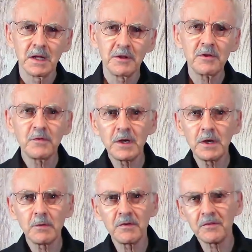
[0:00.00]
This
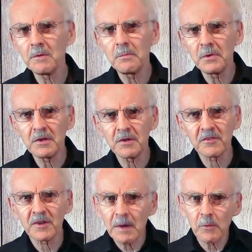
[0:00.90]
video is simply to
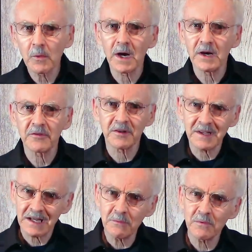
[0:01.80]
summarize the
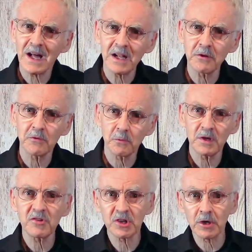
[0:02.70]
10 values
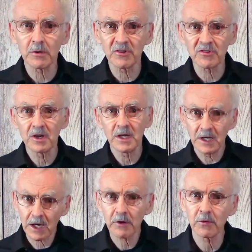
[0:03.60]
we cherish
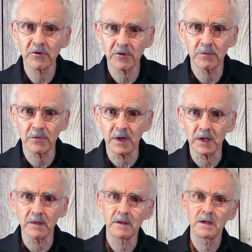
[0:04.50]
in our Christian faith.